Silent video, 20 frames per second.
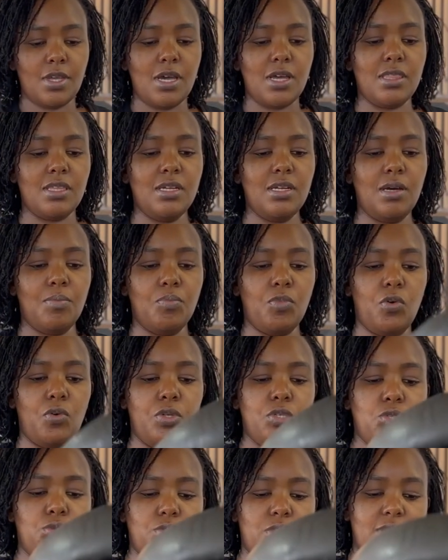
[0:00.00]
and then I'm
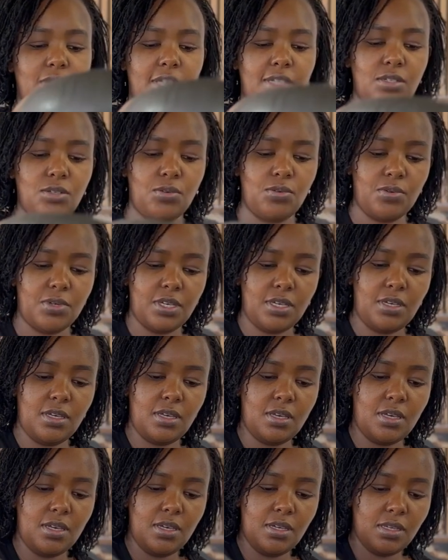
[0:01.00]
going to start
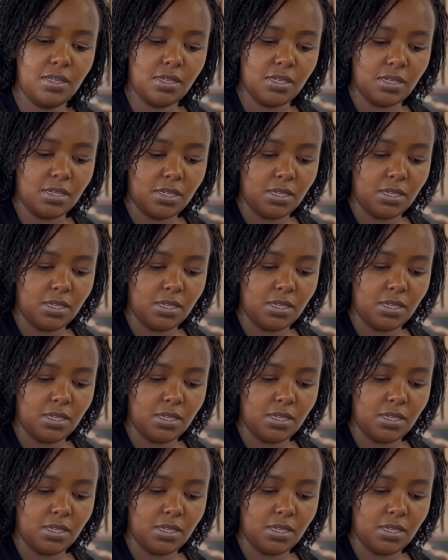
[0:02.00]
cooking it.